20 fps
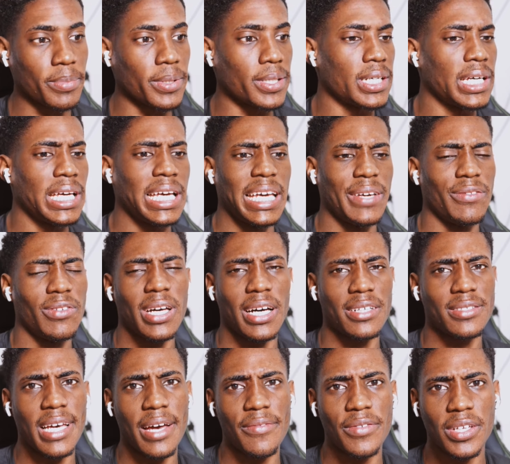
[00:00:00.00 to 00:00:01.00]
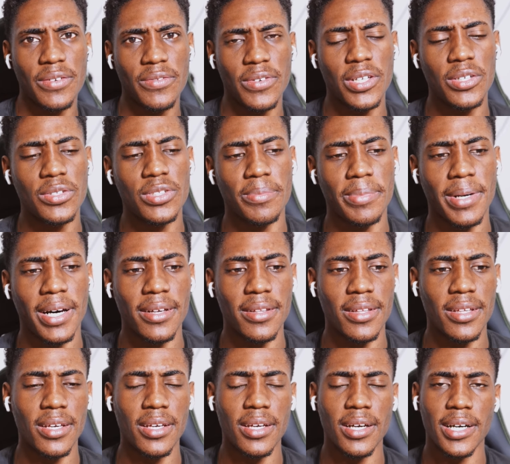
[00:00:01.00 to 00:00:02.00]
But if you guys have any videos about
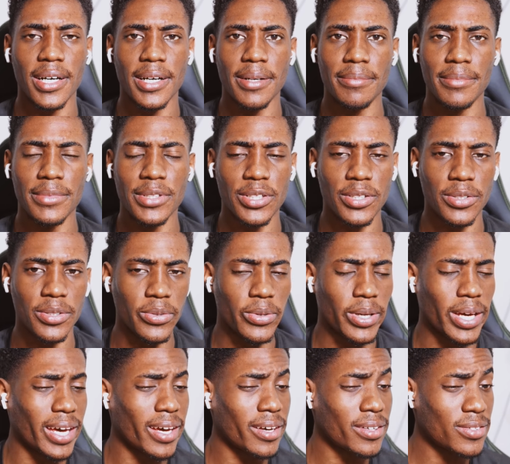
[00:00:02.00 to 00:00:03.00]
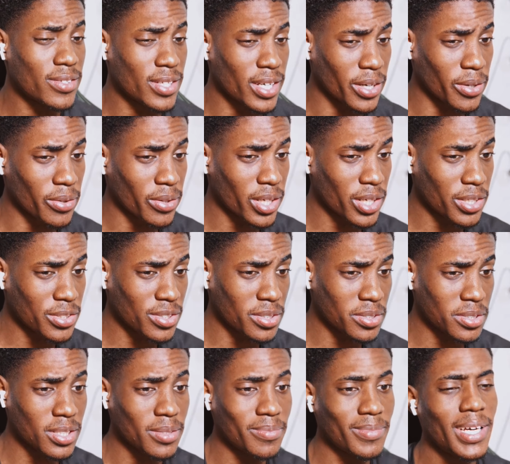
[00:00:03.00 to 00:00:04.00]
the, um, you know, U K's healthcare
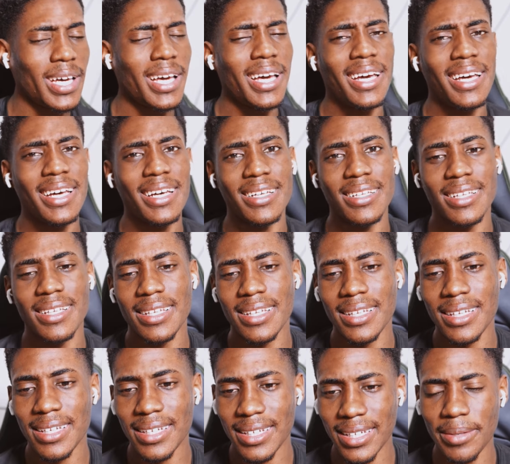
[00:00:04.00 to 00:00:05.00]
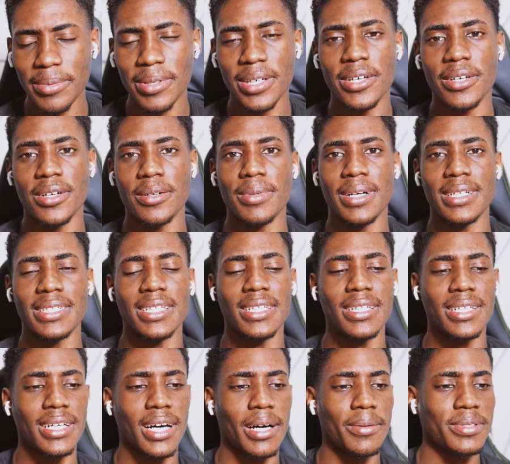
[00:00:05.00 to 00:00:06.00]
system, let me hear about it in
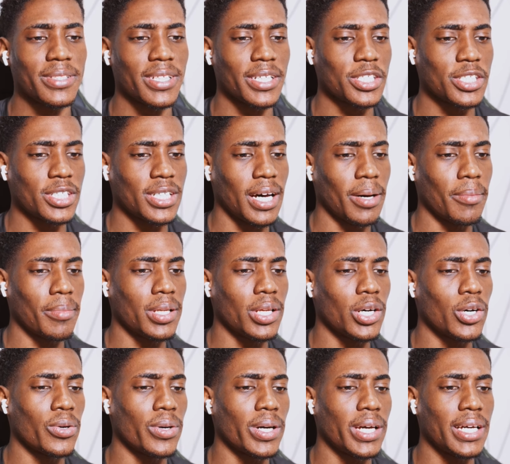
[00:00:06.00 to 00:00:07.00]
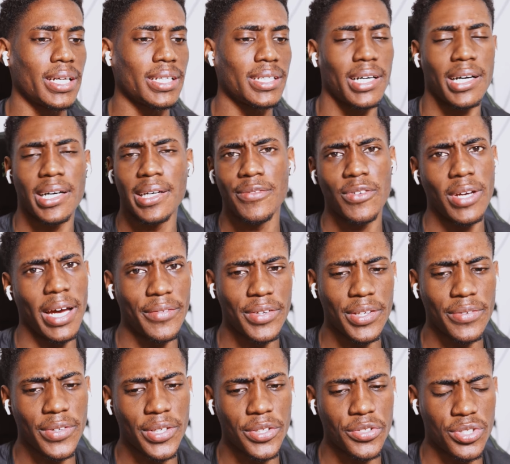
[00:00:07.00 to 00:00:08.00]
the comment section down below. And uh, if you have
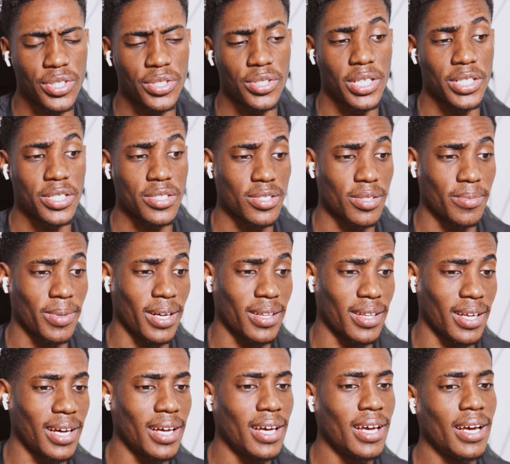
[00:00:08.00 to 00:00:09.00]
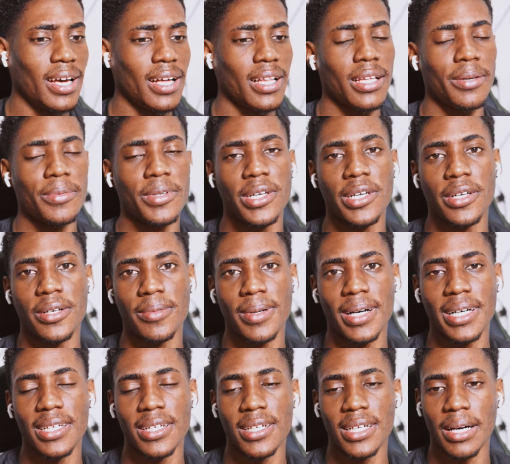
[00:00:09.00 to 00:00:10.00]
any video suggestions about that, let me hear
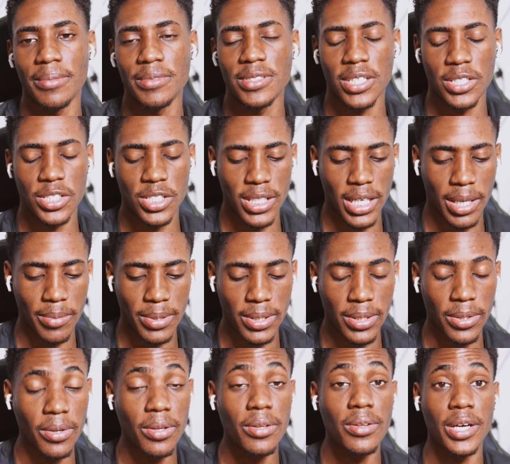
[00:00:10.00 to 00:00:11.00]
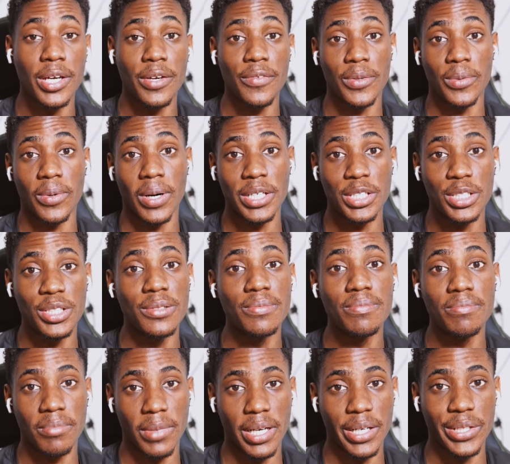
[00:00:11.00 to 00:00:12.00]
about it in the comment section down below. Thank you for watching.
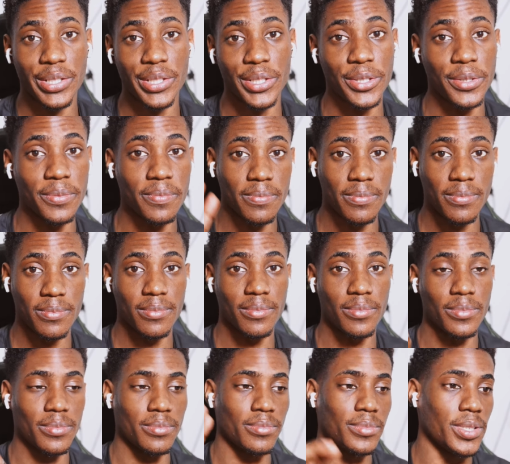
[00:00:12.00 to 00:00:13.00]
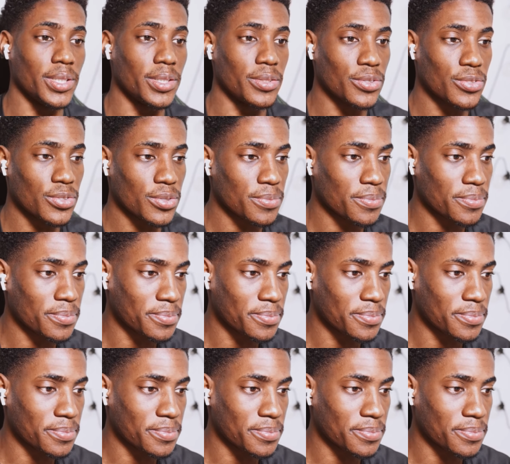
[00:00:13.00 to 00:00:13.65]
I'm out of here. Peace.